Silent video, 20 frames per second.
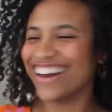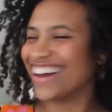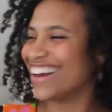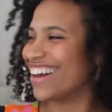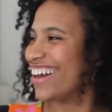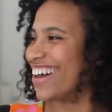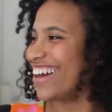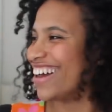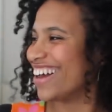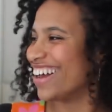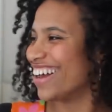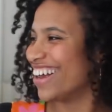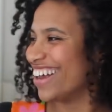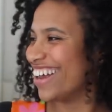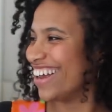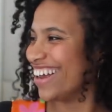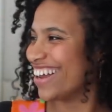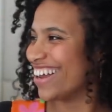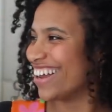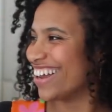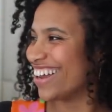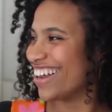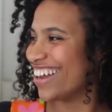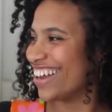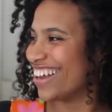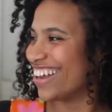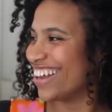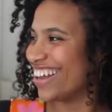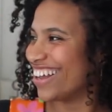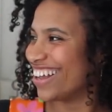
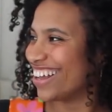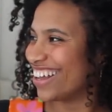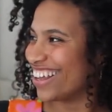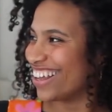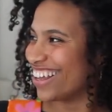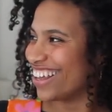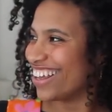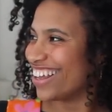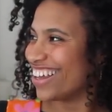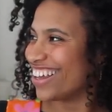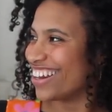[no speech]